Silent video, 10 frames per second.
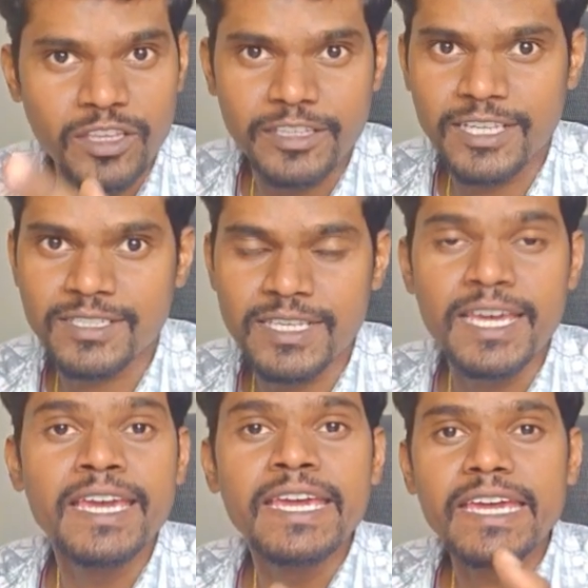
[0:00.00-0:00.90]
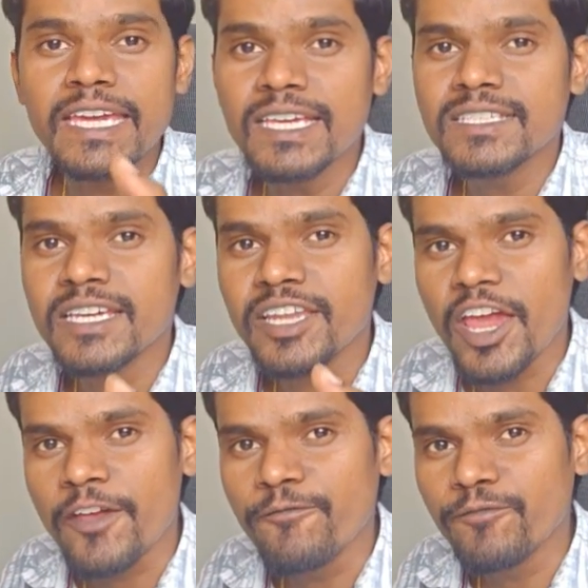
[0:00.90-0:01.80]
Yes, each
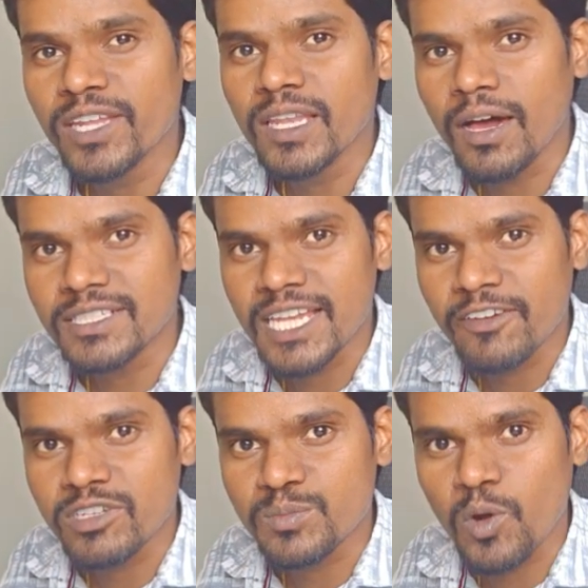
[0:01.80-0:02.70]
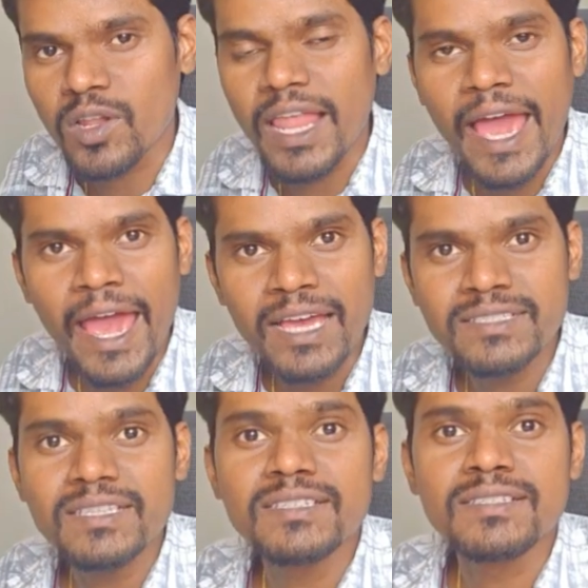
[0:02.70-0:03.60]
and every large language model
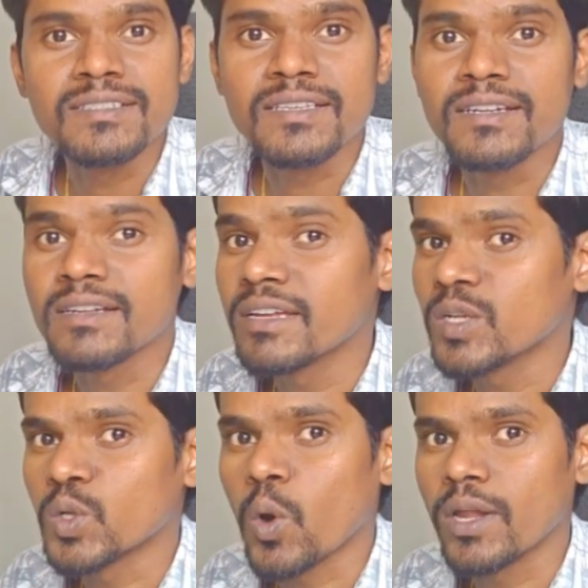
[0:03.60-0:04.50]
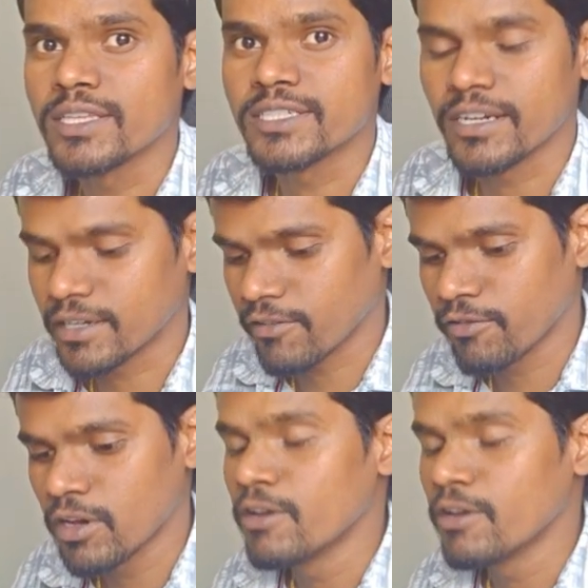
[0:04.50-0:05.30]
has certain knowledge cutoff.